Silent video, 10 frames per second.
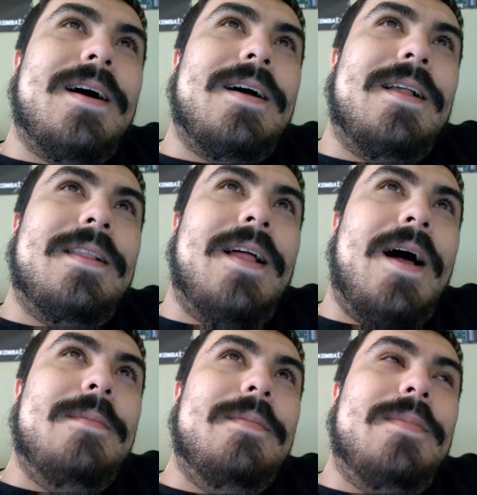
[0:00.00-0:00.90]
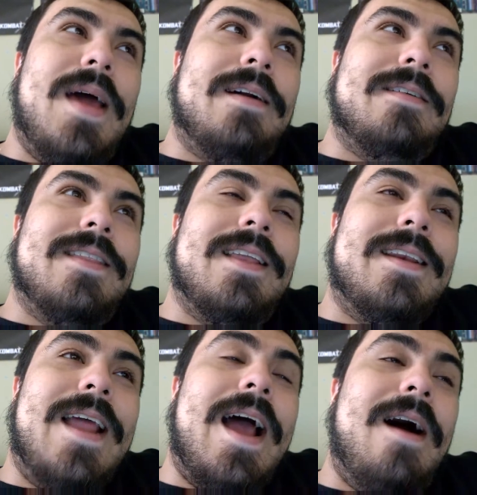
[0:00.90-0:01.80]
a lot better
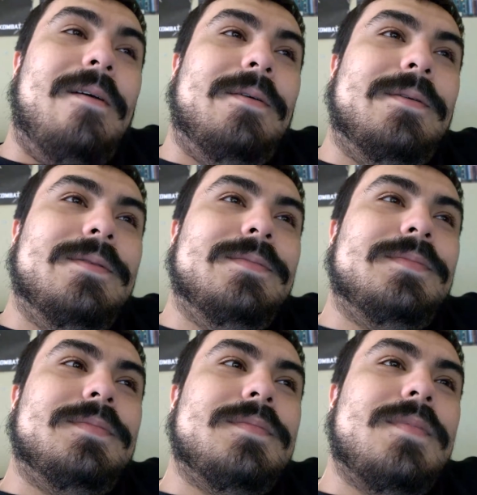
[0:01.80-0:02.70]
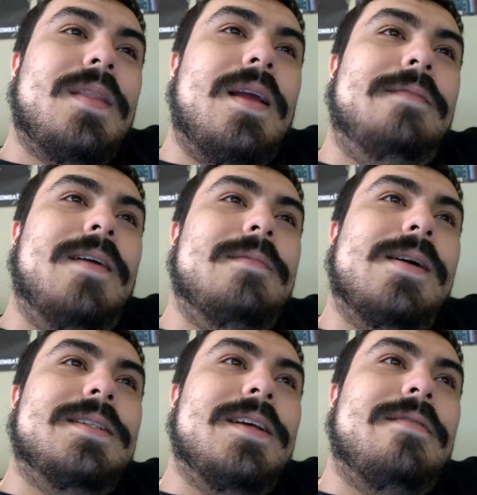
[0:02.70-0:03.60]
than now. I find
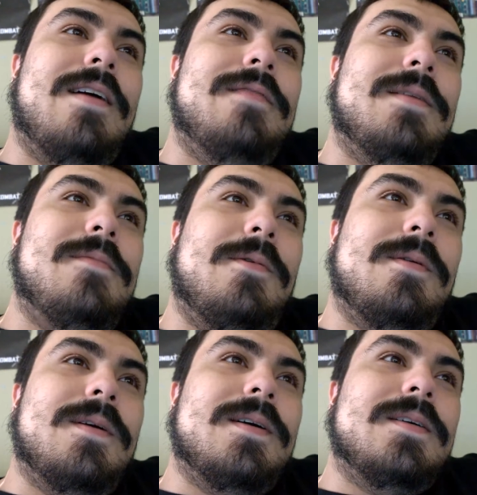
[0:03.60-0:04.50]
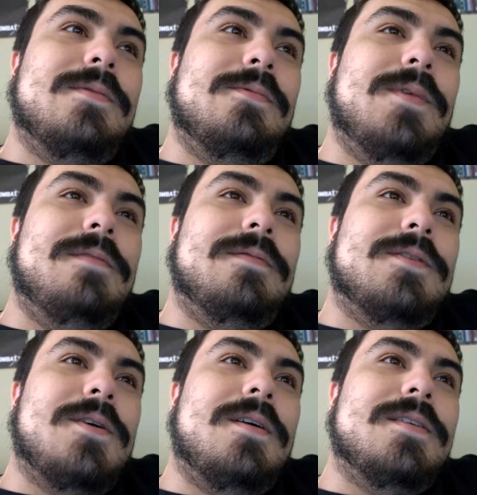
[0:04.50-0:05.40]
myself having more
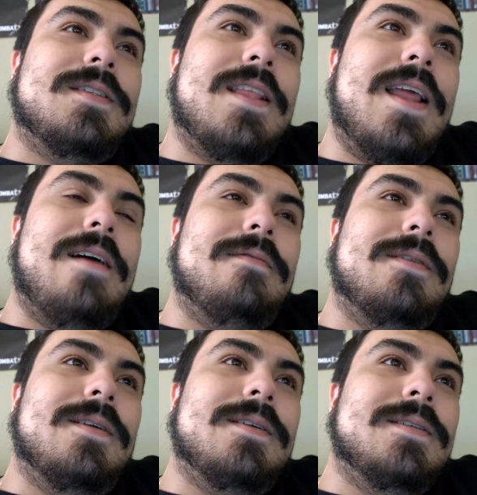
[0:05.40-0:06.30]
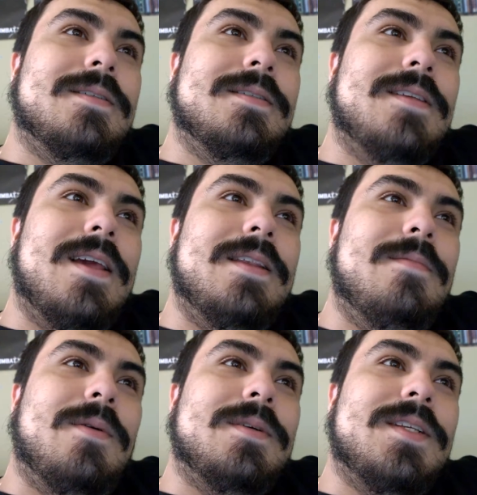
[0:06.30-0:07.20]
withdrawals than ever, and
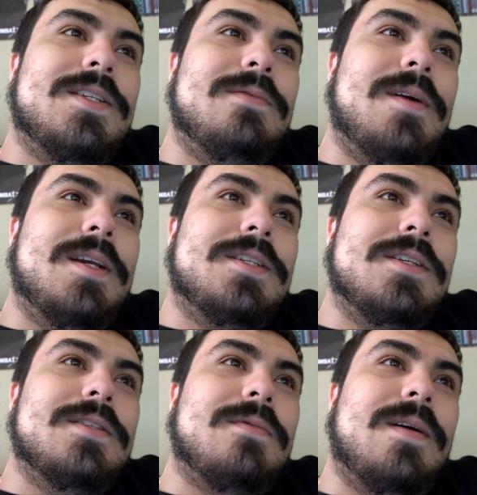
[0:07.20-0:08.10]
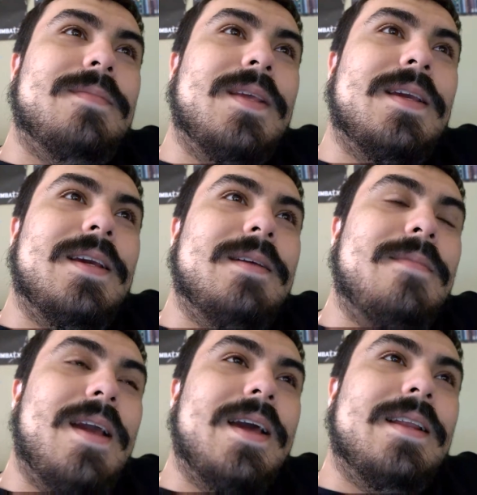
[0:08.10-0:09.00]
more situations where I'm thinking,
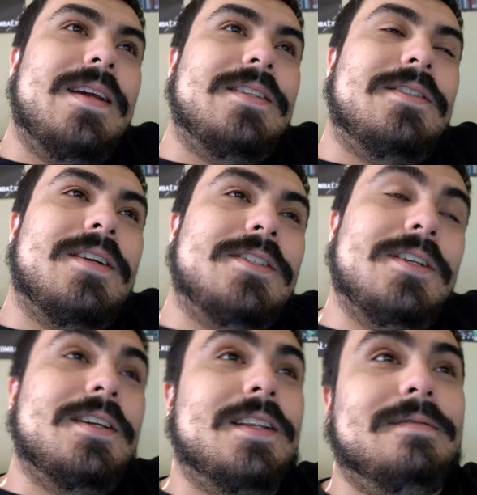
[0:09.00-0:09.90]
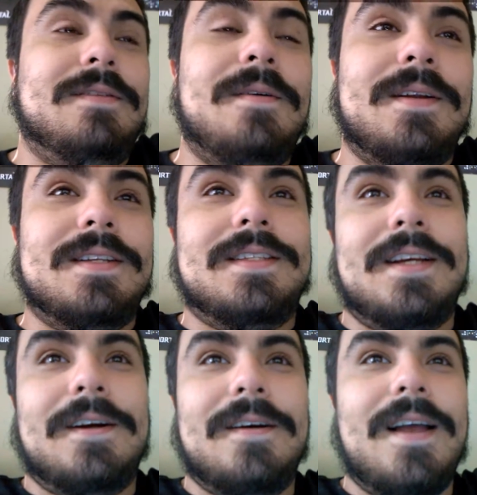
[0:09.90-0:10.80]
man, I should go get a
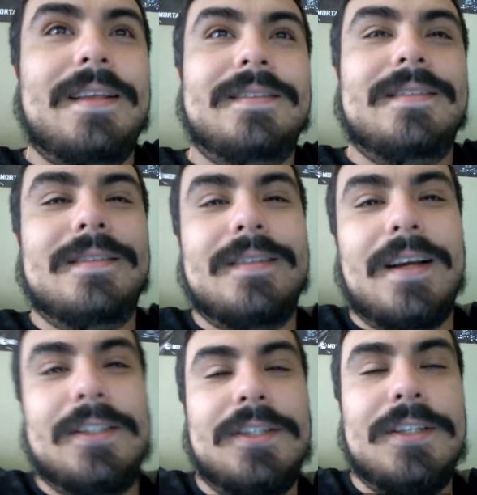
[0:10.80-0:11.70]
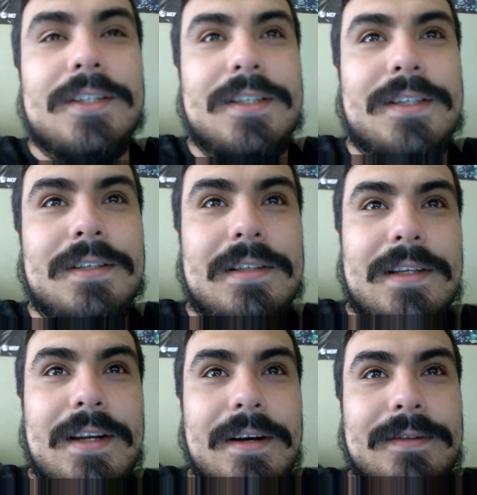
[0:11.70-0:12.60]
cigarette. I should just,
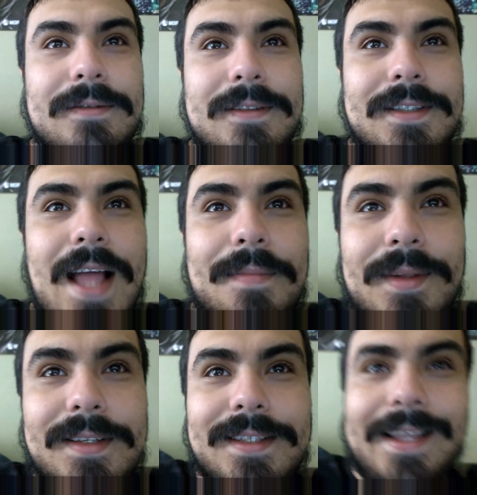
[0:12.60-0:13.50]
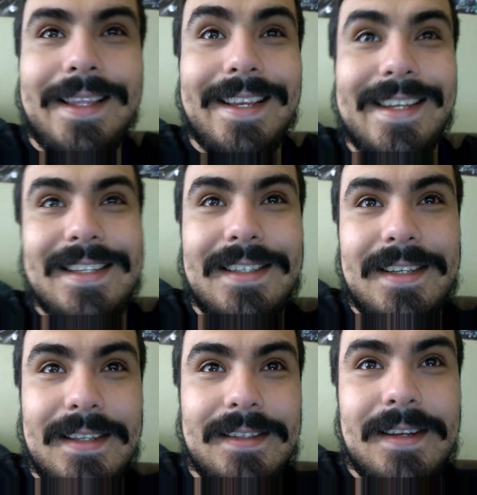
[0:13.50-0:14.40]
stop this silliness
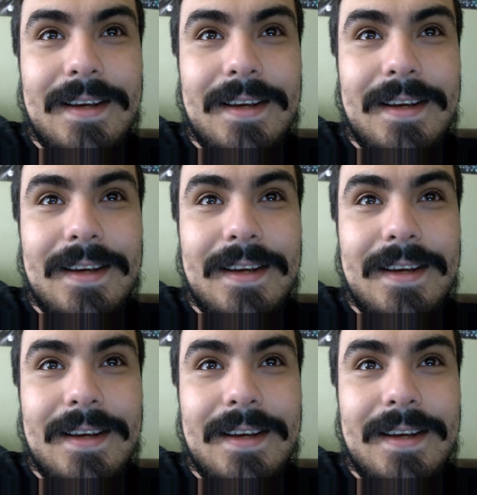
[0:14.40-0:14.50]
and